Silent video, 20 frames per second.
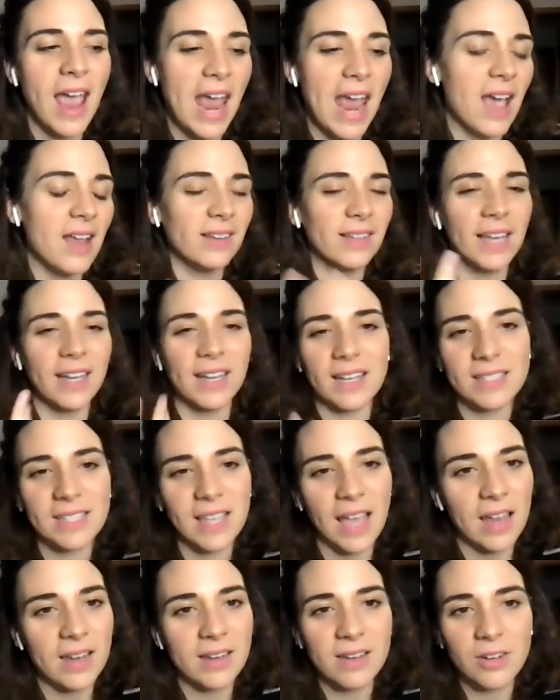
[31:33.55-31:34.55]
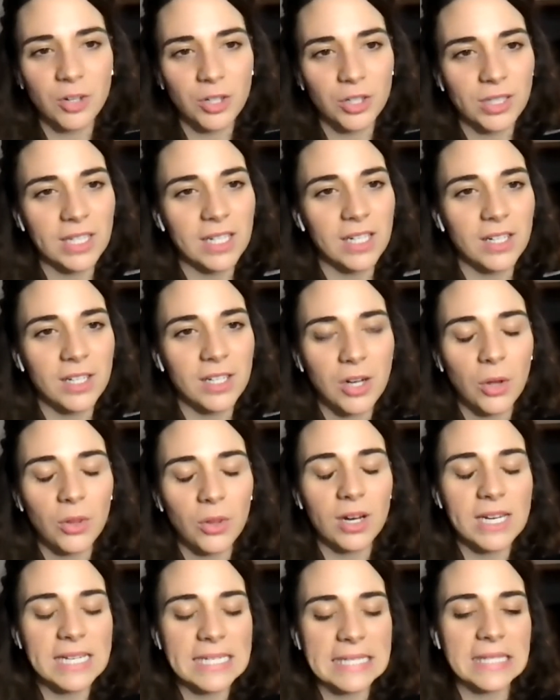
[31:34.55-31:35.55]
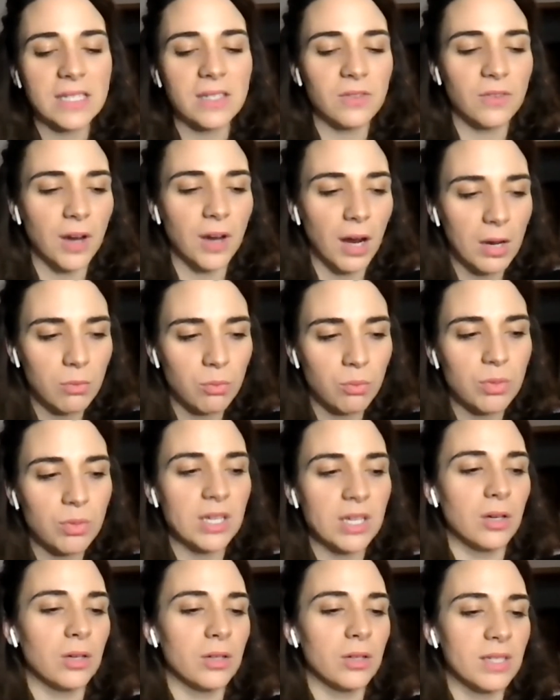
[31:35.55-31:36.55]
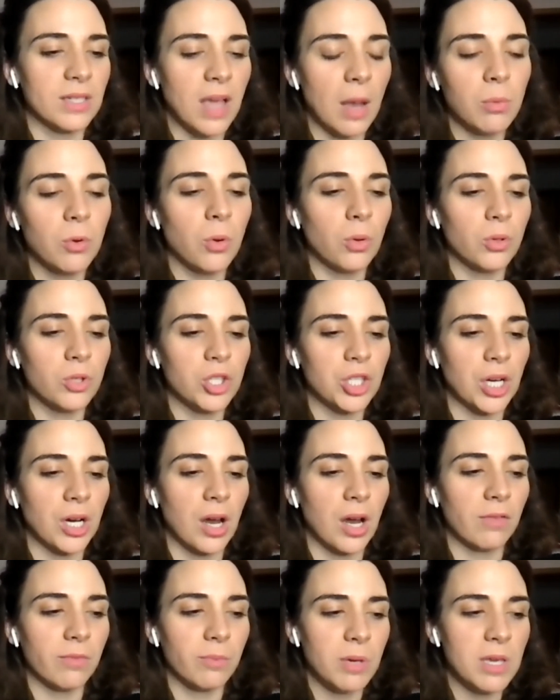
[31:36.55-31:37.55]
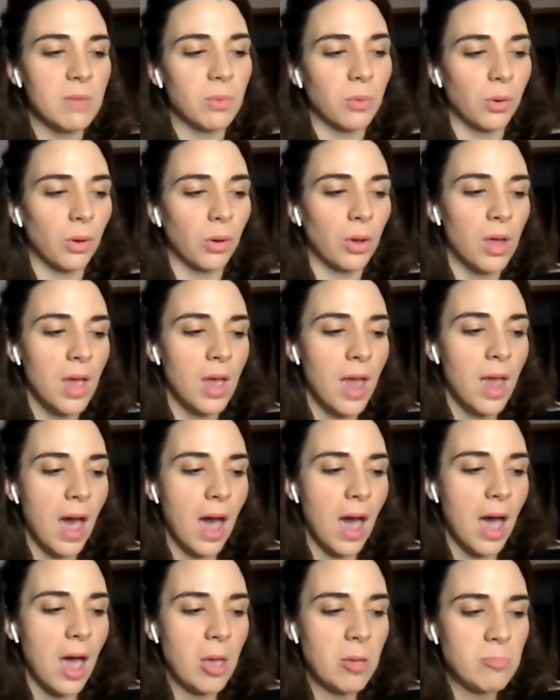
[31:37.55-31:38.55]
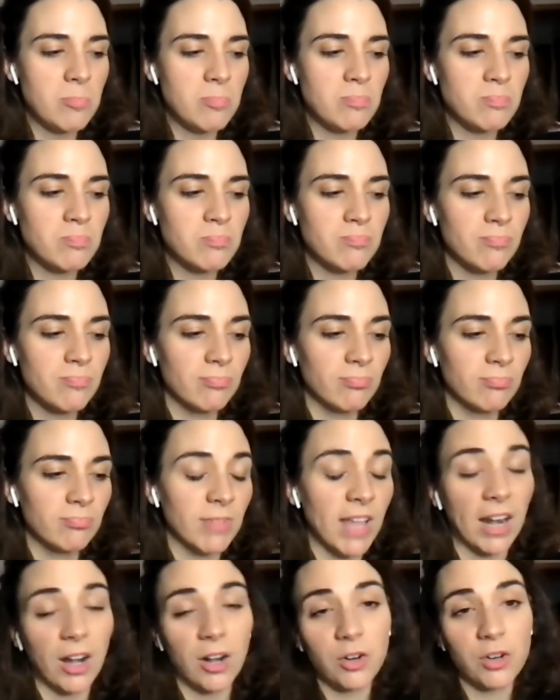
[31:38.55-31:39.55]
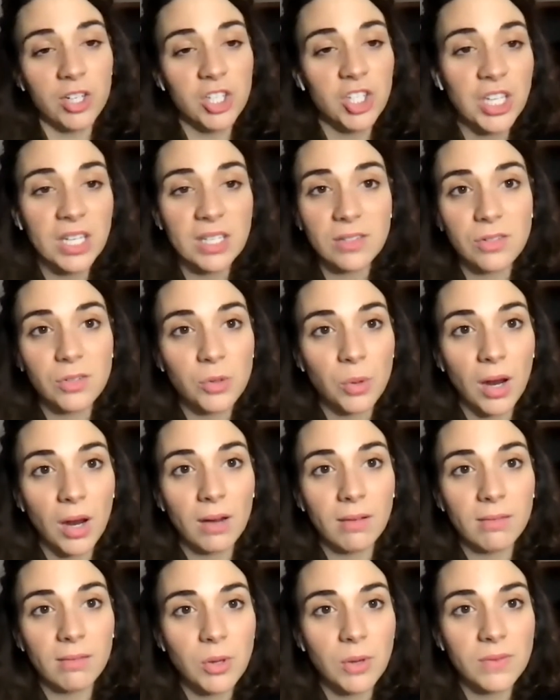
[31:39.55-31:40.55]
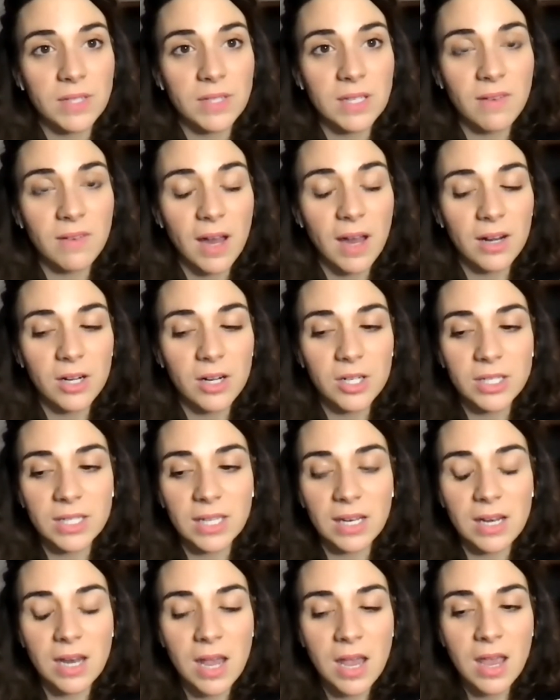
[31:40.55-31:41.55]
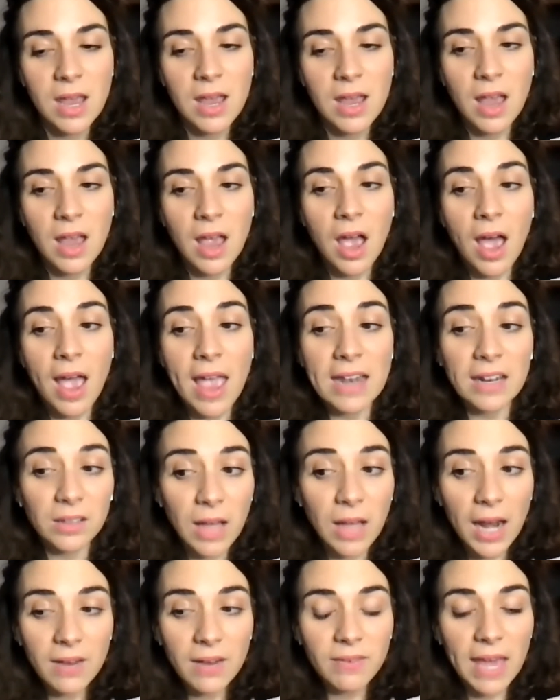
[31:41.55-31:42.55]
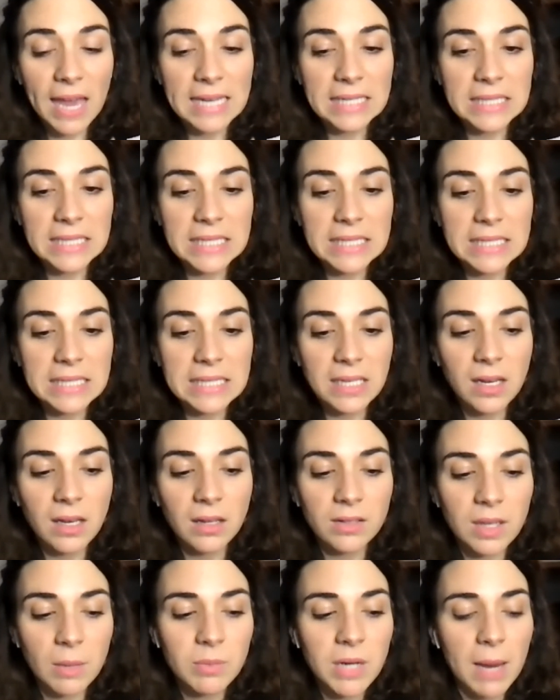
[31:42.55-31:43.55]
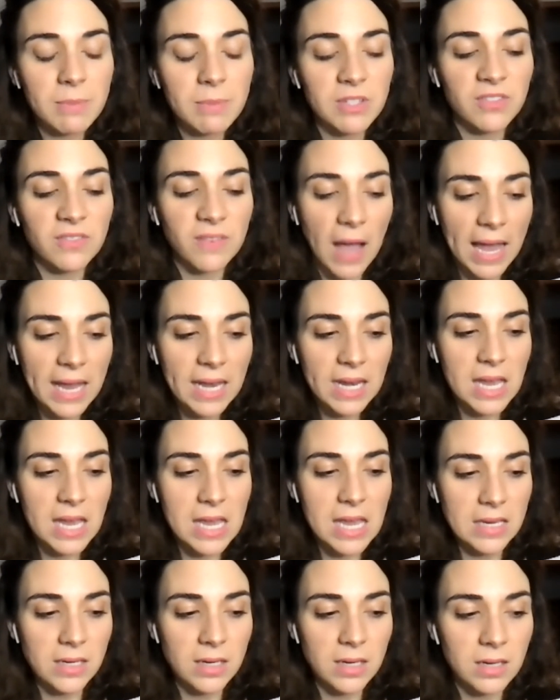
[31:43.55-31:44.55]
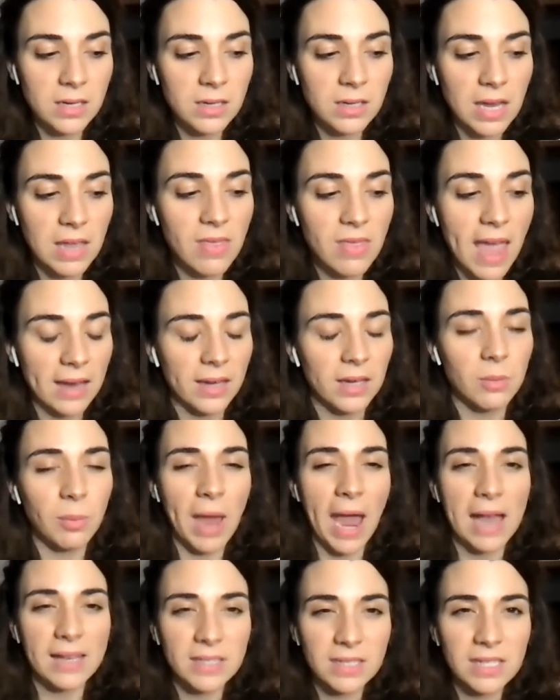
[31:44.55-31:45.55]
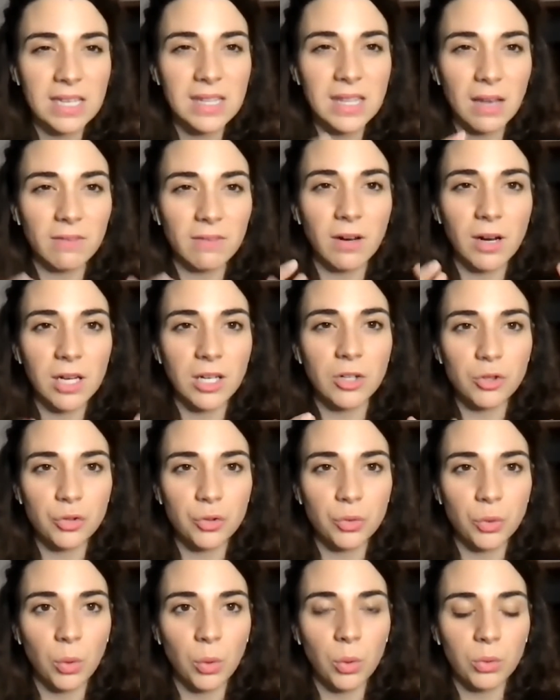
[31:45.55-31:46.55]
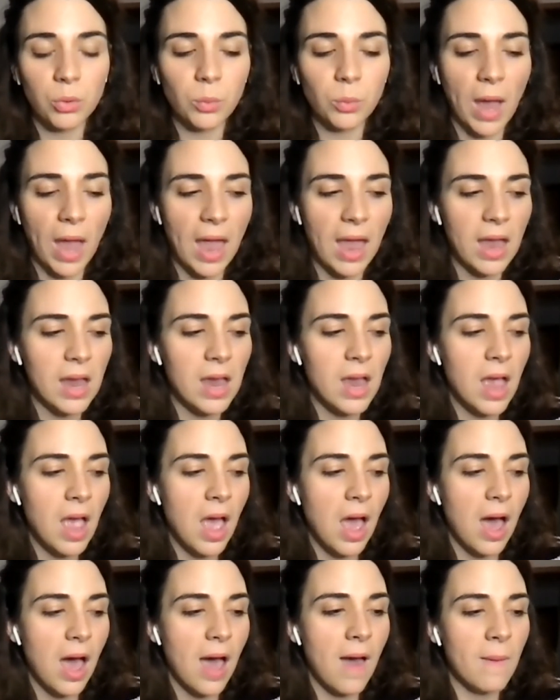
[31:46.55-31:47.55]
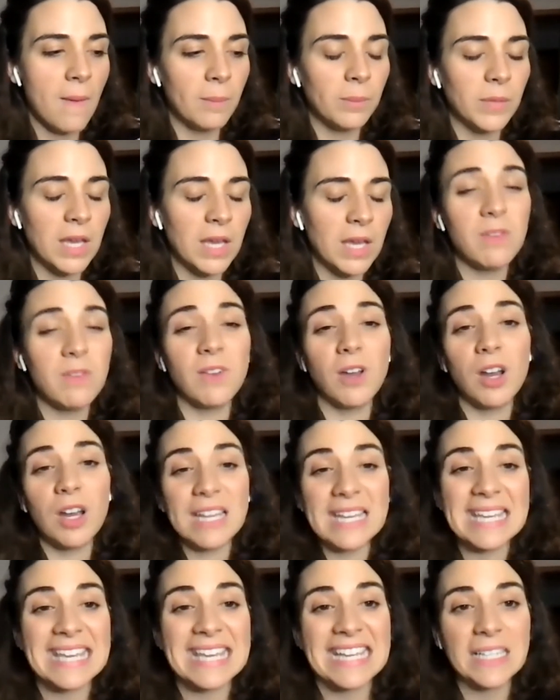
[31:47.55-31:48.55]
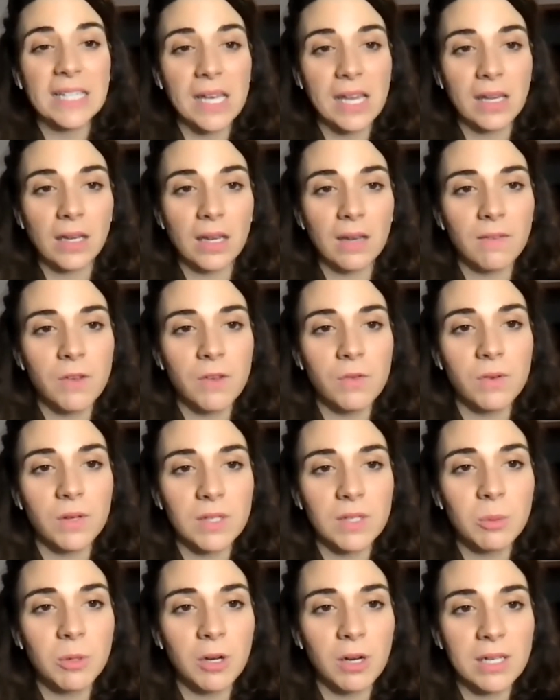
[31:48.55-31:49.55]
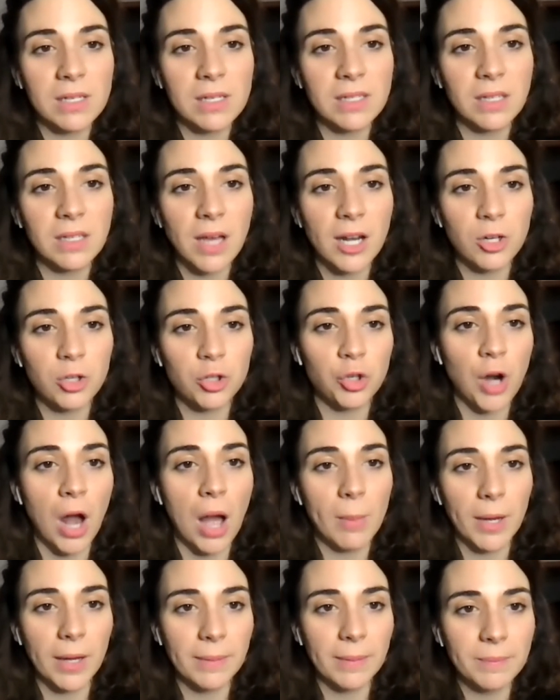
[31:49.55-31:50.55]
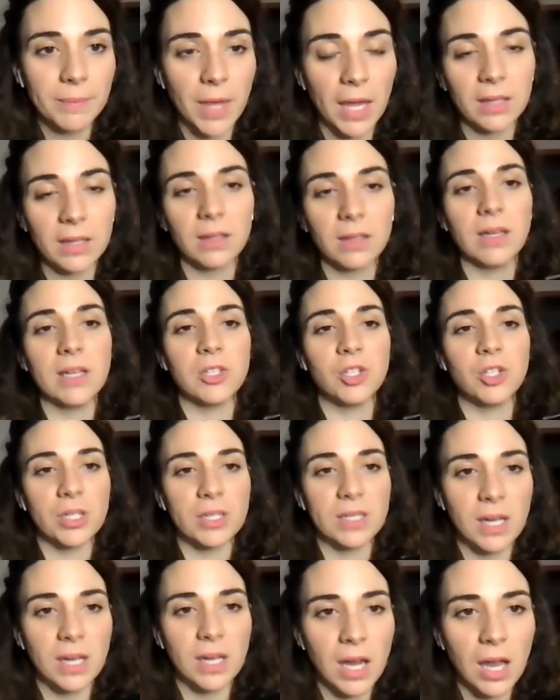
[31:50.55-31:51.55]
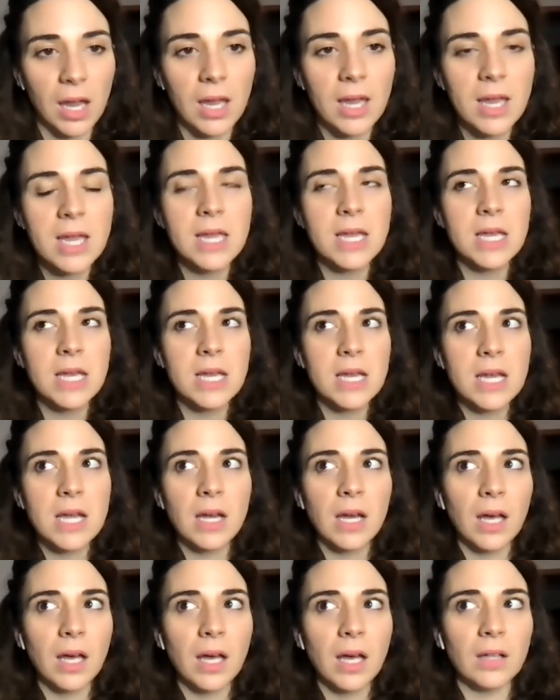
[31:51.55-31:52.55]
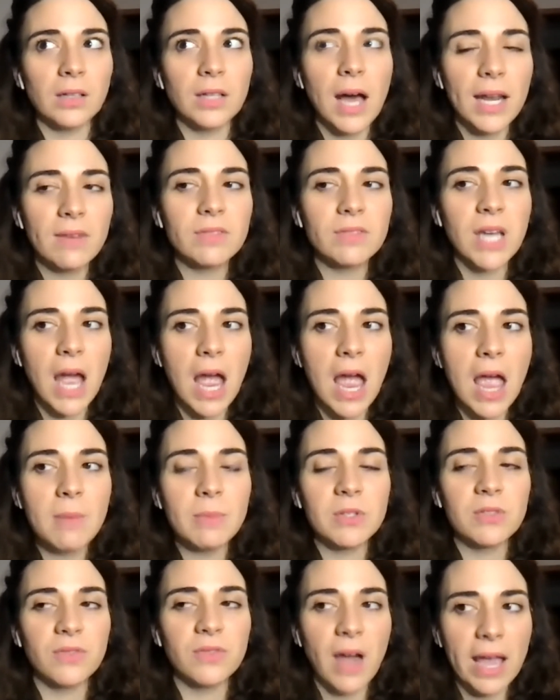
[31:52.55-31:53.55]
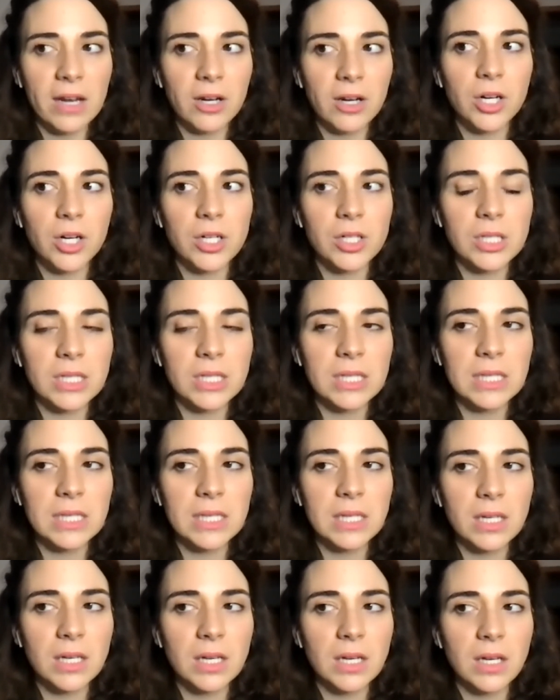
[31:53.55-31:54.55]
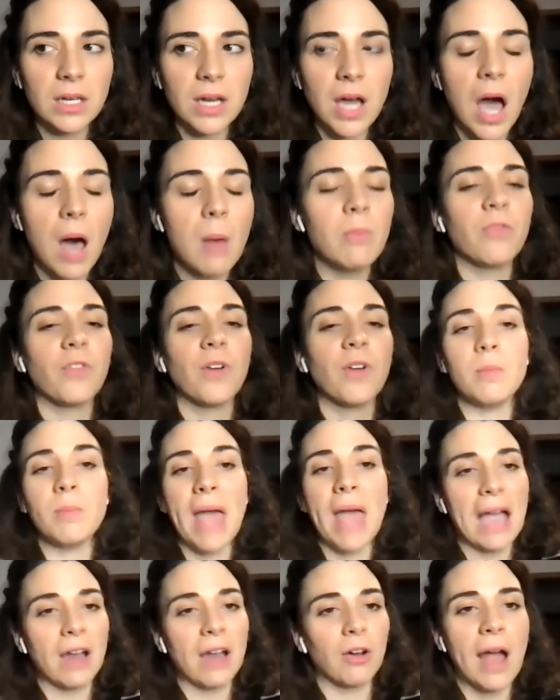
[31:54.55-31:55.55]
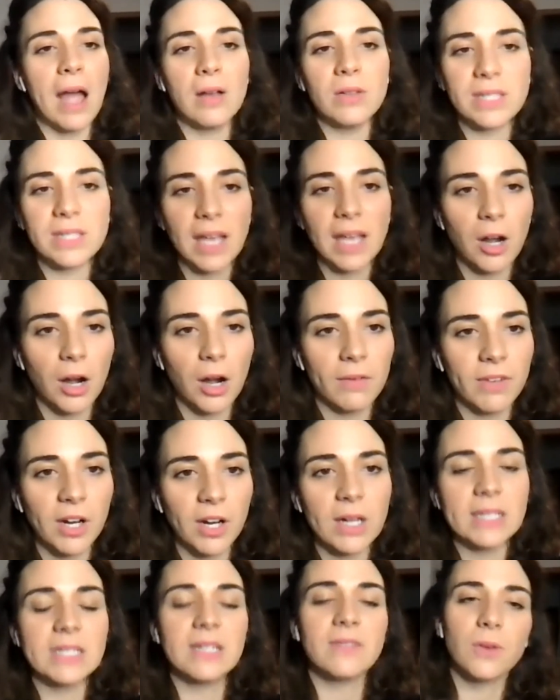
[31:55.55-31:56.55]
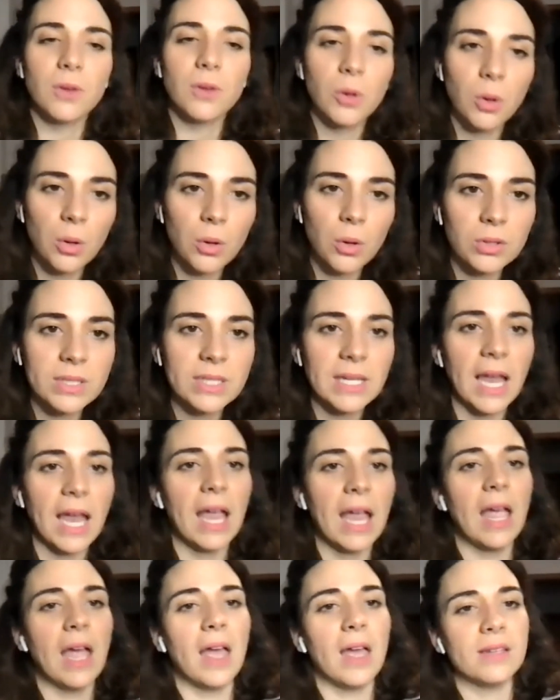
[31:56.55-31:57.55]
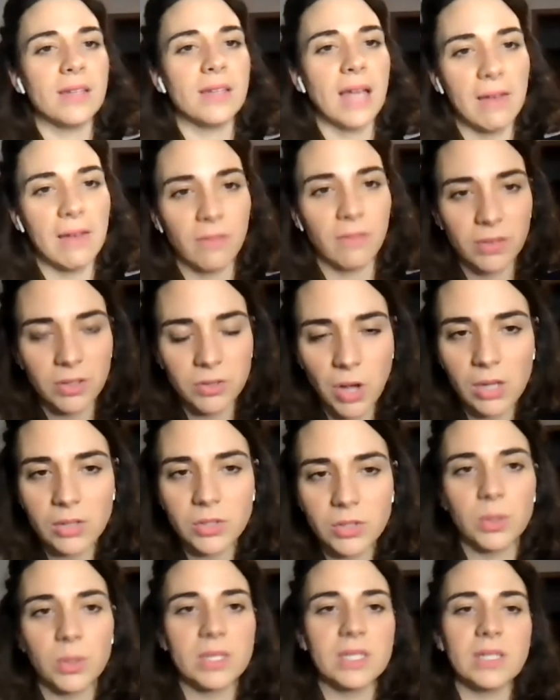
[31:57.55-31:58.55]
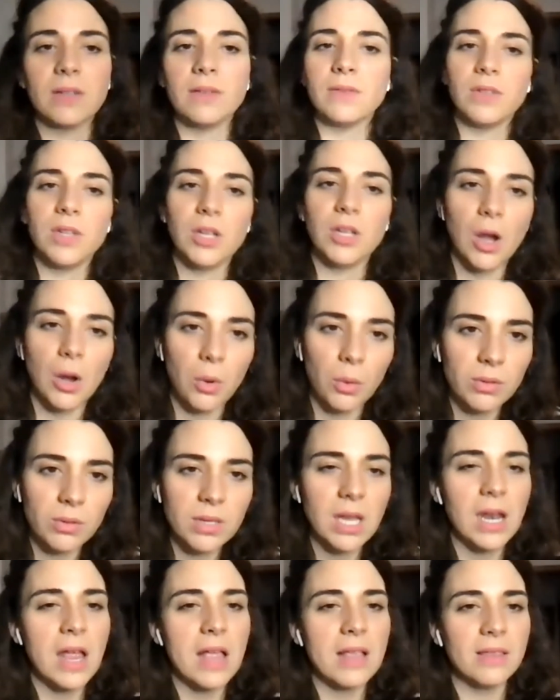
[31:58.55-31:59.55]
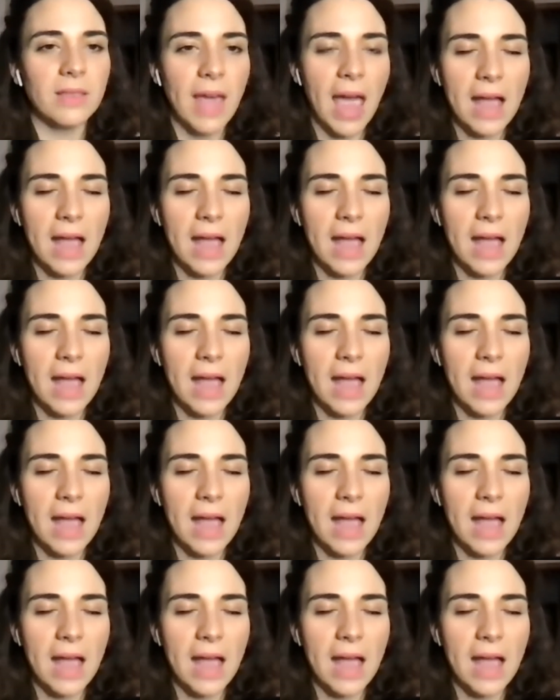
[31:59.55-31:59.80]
And like I said earlier, there is this very real subculture of people that are Christians who are UFC fighters. And in a lot of cases, sometimes fighting in that capacity, that very controlled way, can be very healing if you've experienced a lot of trauma. Like, it's just a lot of times fighters come from backgrounds that are very difficult and have all sorts of, in